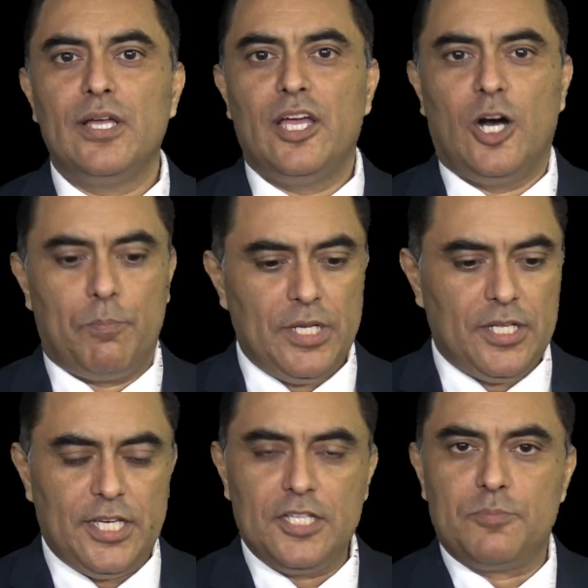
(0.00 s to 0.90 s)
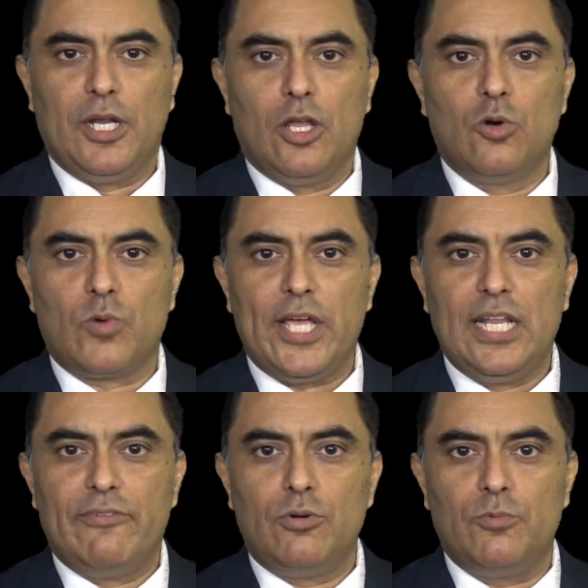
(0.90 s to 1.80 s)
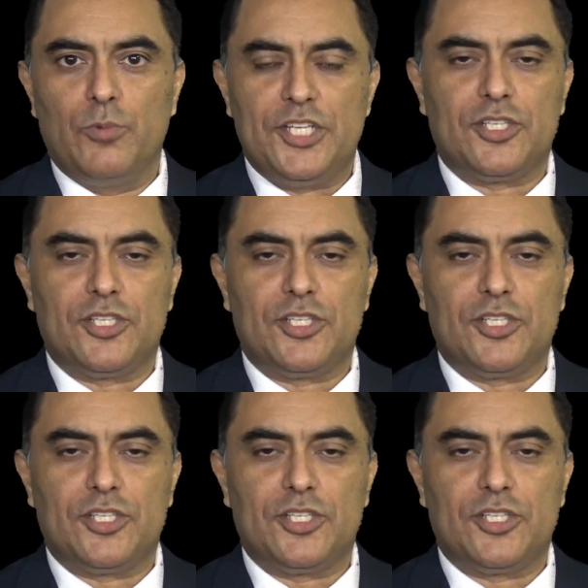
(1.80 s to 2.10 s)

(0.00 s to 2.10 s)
helping kids below grade level reach